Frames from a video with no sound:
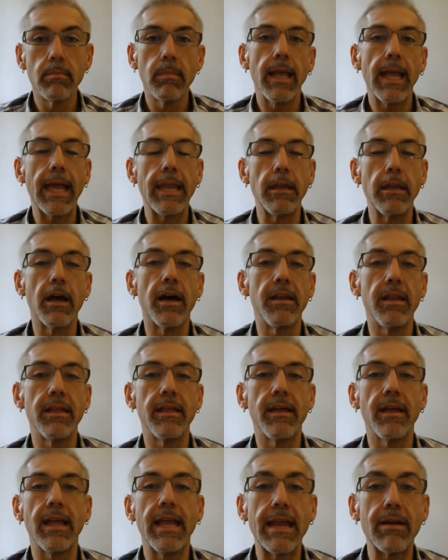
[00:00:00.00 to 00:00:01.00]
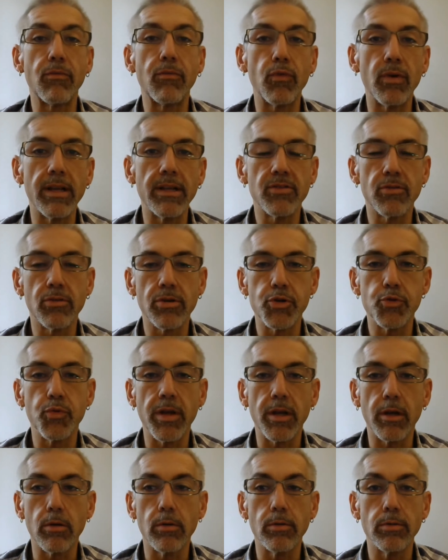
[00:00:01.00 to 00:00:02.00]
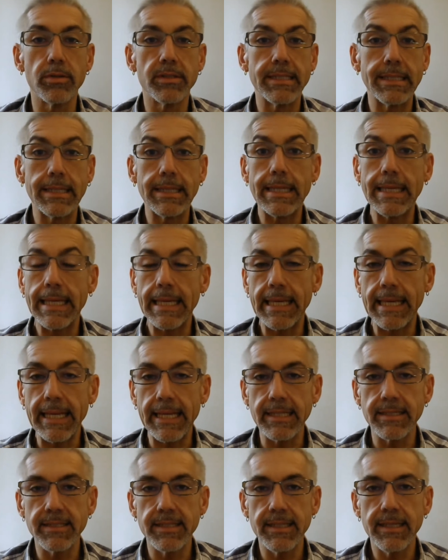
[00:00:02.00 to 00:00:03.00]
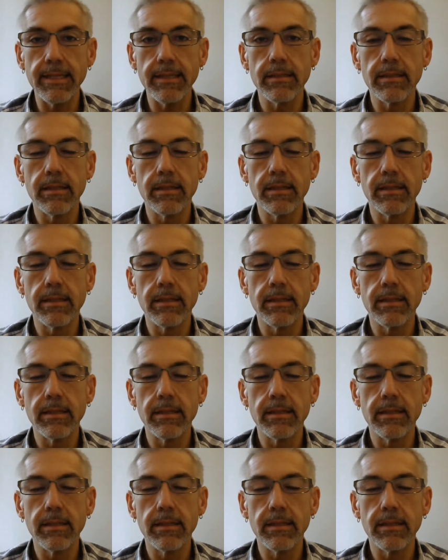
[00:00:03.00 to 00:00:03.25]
and not every surgery goes easy.